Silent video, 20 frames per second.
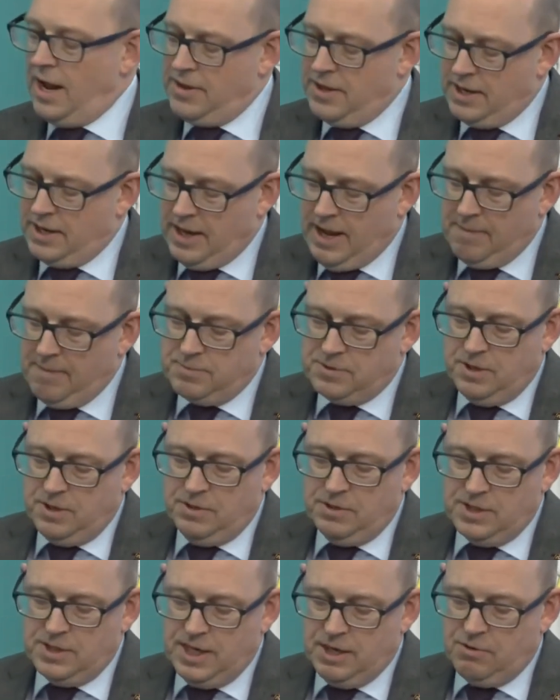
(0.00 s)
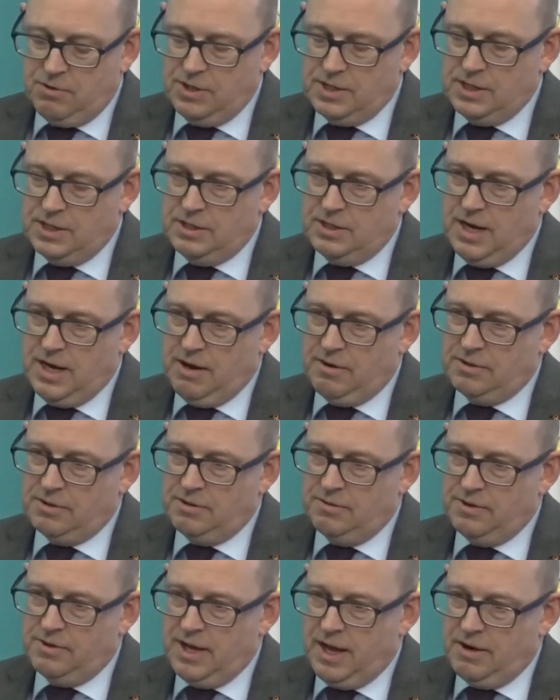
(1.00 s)
I, I think yeah. absolutely, there's increasing
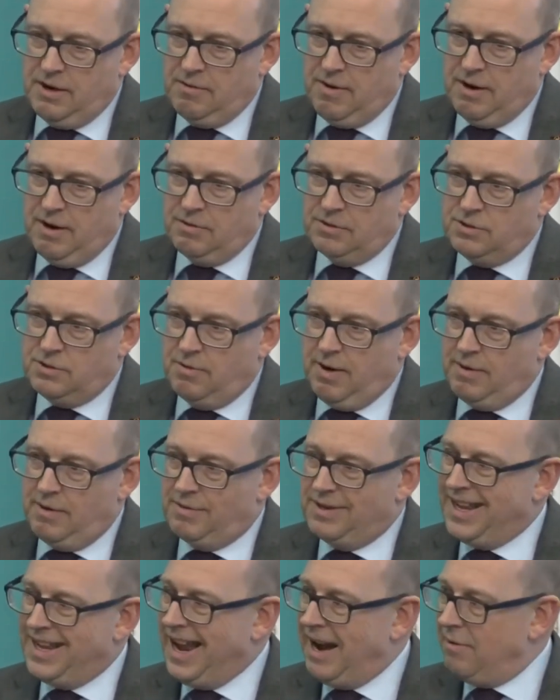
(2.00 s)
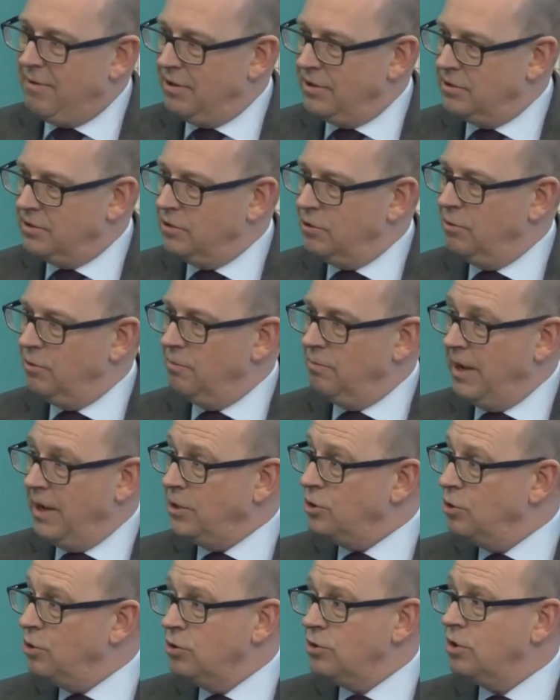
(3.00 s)
narrative again around us around carriers who may
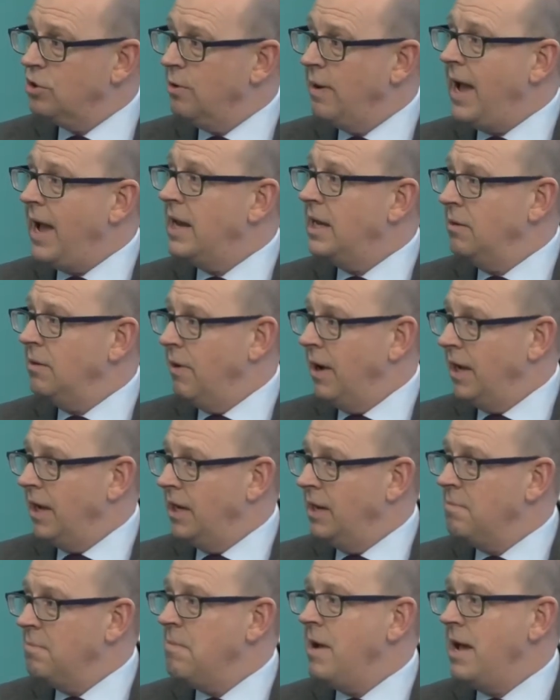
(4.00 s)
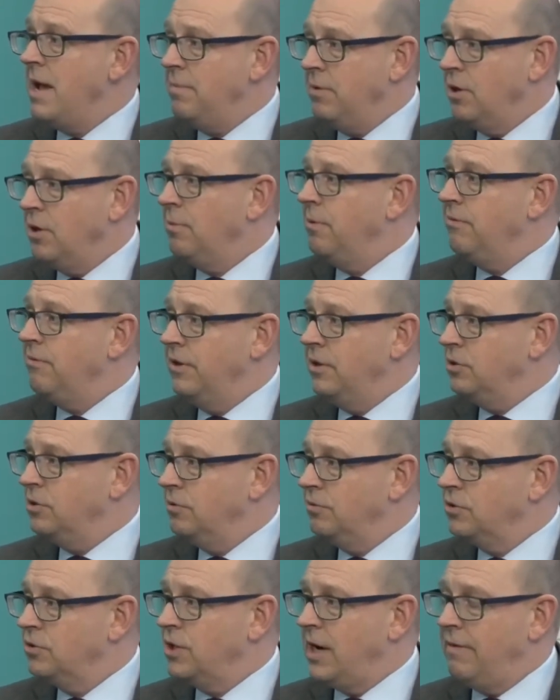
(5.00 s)
choose to do it anyway, and it may become a
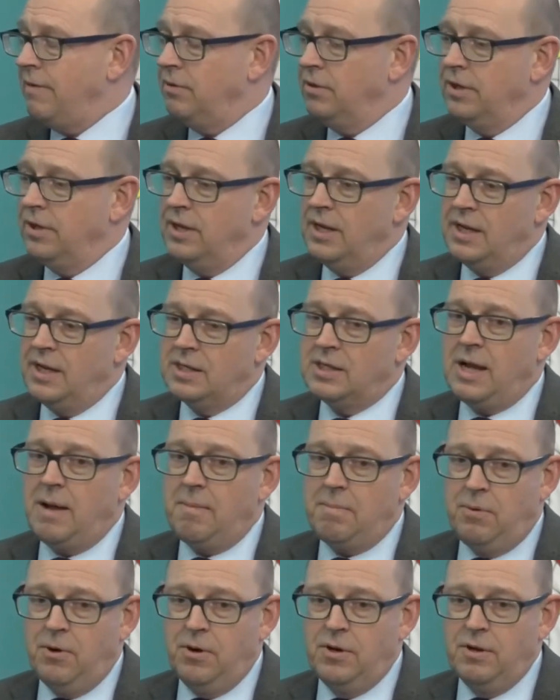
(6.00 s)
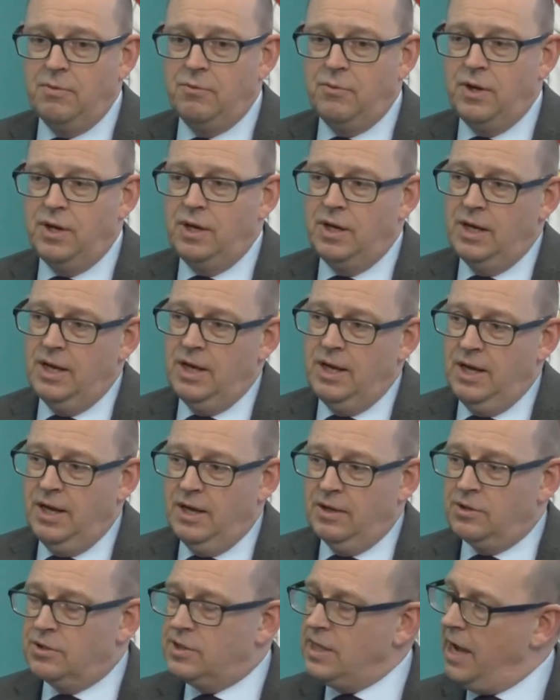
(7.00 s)
feature of travel. And at, at that point, if we
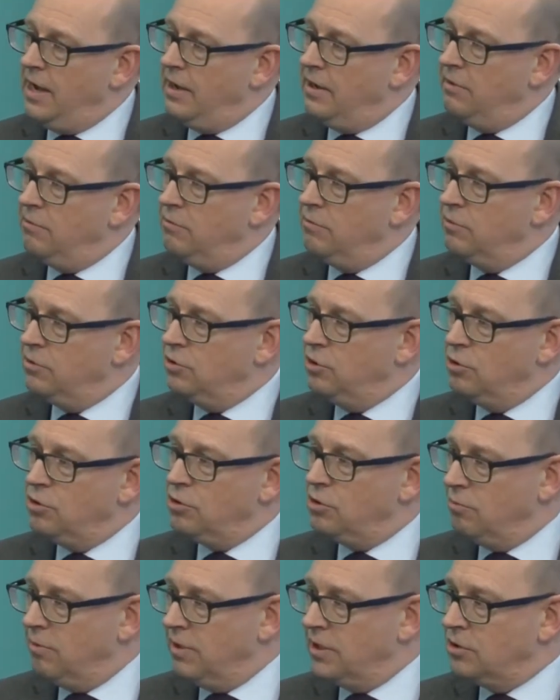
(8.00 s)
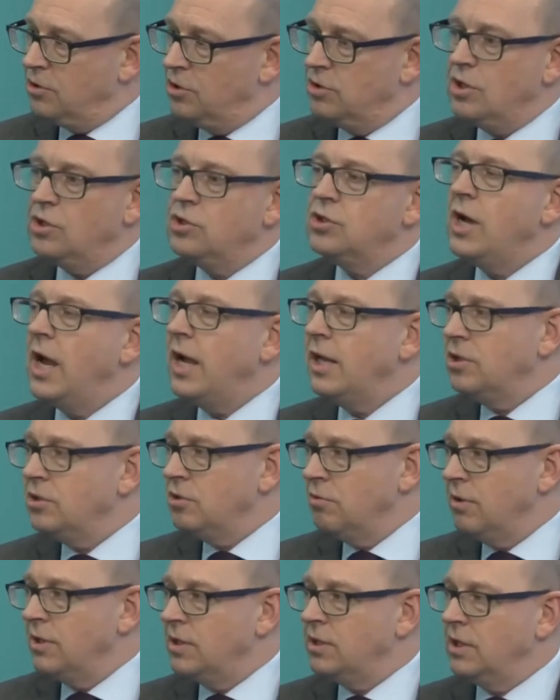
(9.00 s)
does that reduce the risk? Does it change
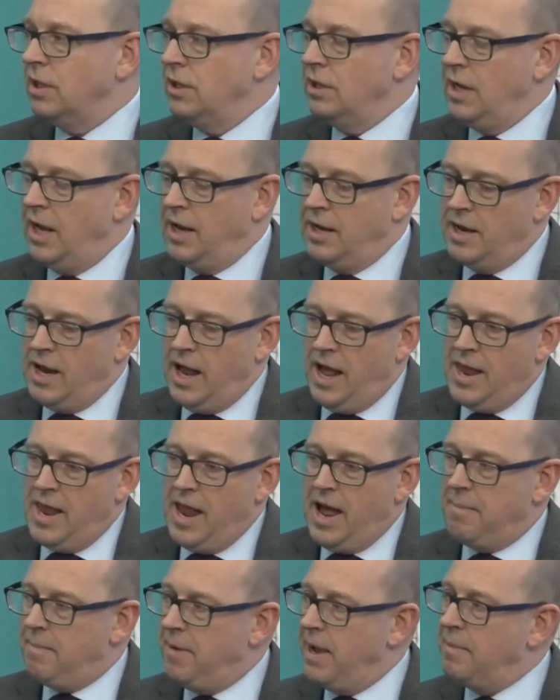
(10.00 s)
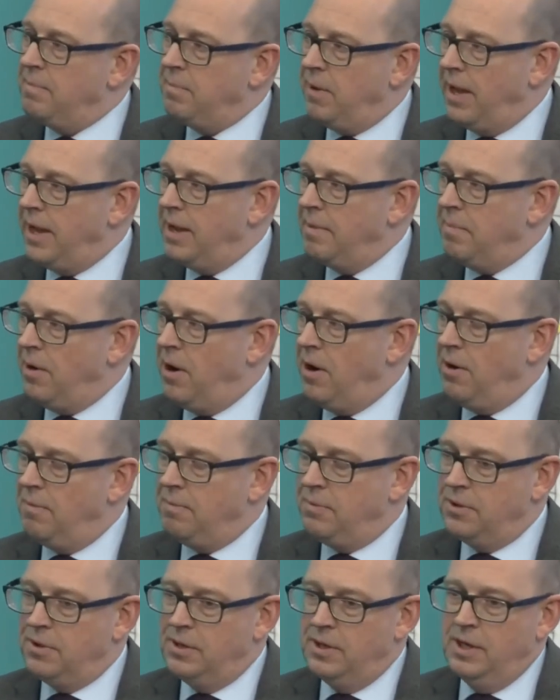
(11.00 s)
the risk? And and and that may play a
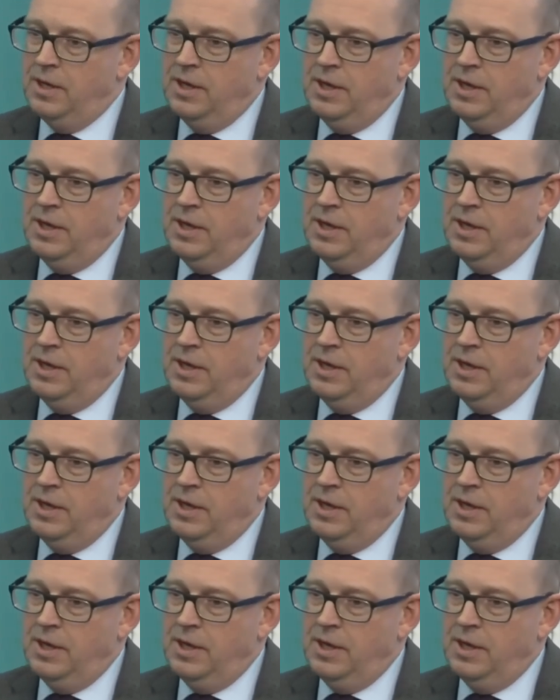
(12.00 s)
part, but.